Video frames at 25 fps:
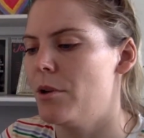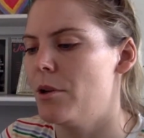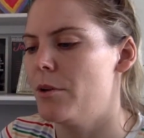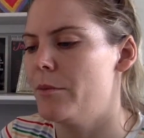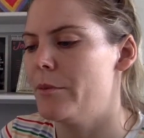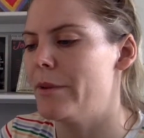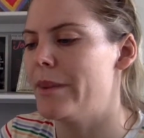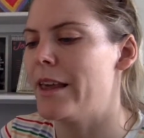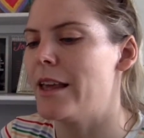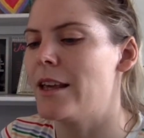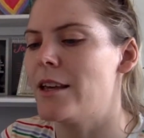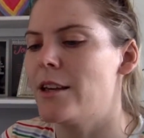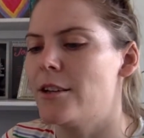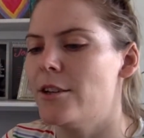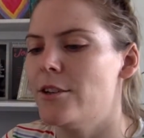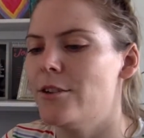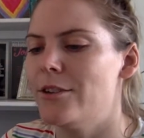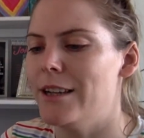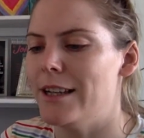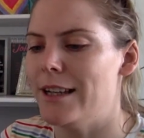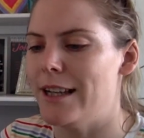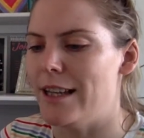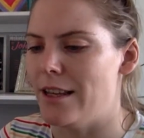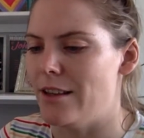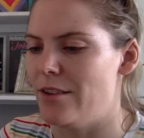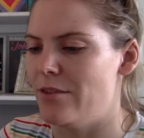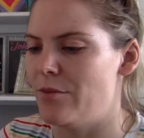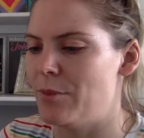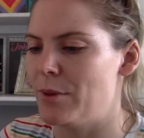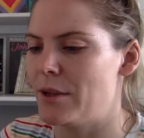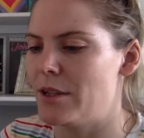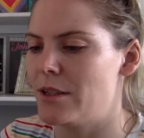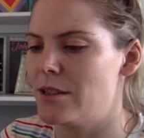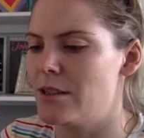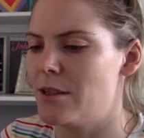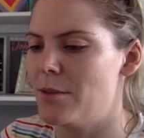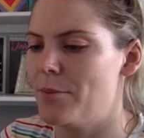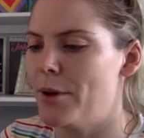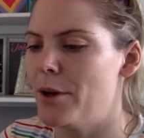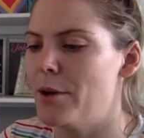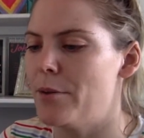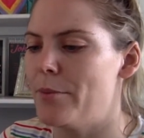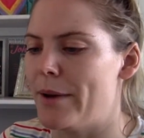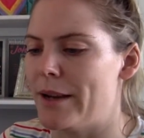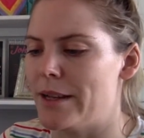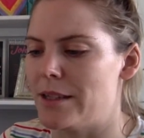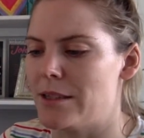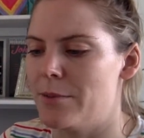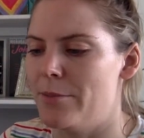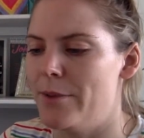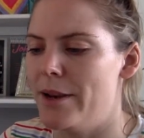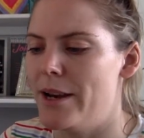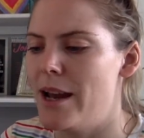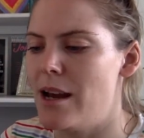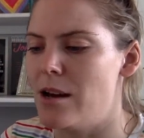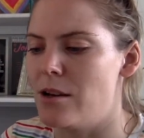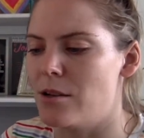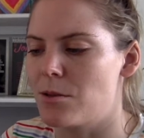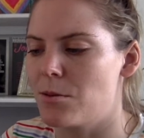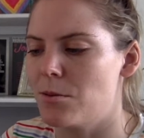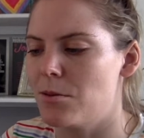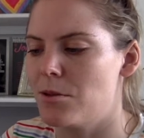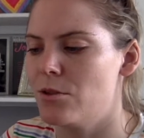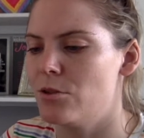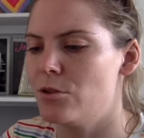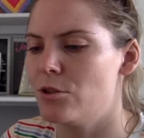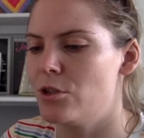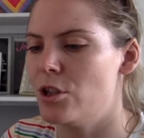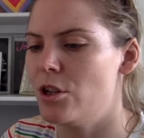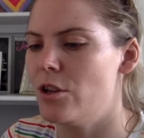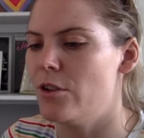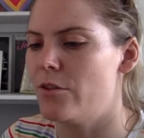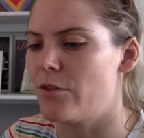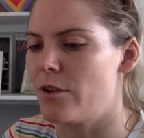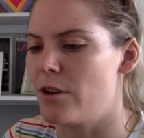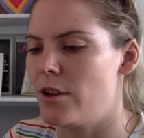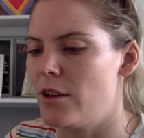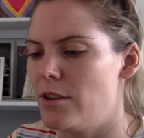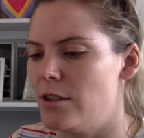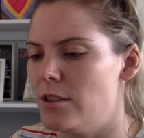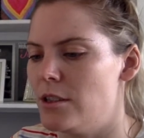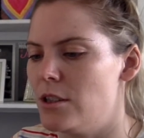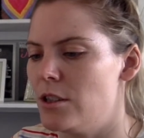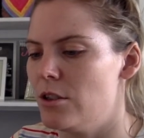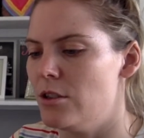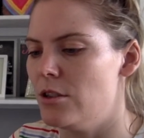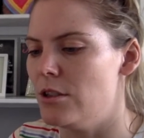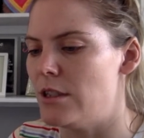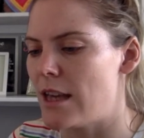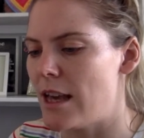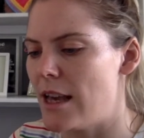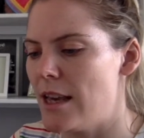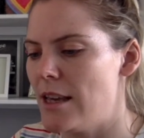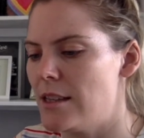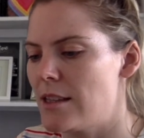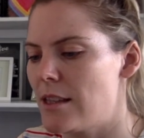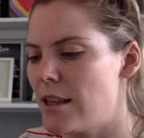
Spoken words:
but they could not leave because the boat back to Manaus was not due for another 2 days,